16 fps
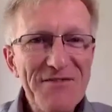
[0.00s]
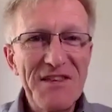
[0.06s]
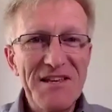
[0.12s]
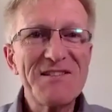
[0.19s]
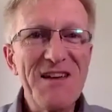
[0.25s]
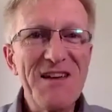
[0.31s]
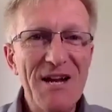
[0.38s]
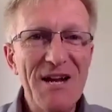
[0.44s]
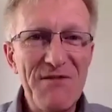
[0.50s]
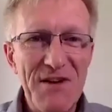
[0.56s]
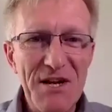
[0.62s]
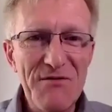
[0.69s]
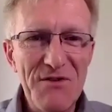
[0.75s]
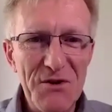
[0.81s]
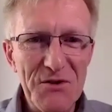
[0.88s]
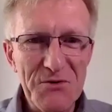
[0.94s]
these kind of
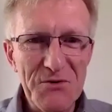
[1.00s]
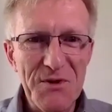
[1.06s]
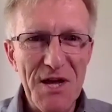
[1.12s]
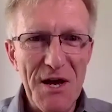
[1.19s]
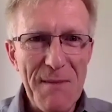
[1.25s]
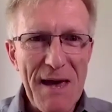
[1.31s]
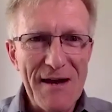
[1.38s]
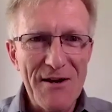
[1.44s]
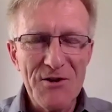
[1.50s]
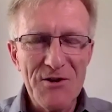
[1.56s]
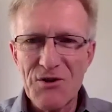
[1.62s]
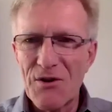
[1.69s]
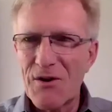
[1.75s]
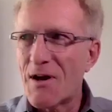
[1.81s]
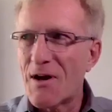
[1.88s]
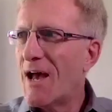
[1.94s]
interviews with their
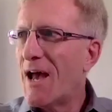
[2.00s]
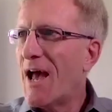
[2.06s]
manager,